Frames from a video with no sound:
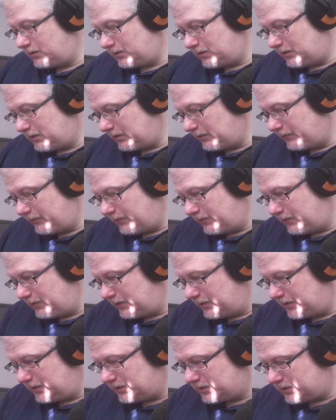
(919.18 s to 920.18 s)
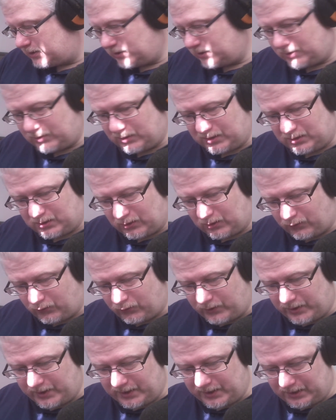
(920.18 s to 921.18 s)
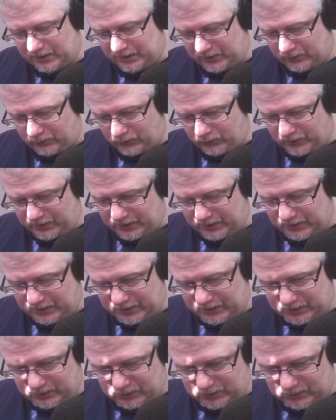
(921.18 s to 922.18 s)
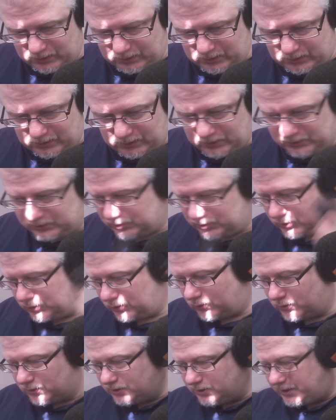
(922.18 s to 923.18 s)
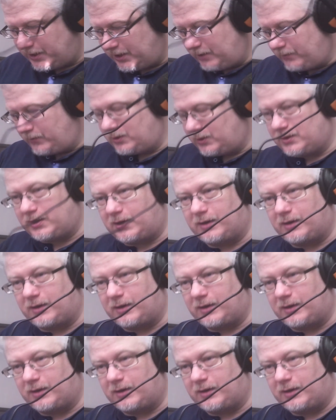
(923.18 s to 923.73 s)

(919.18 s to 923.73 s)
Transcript: This is a really short cable.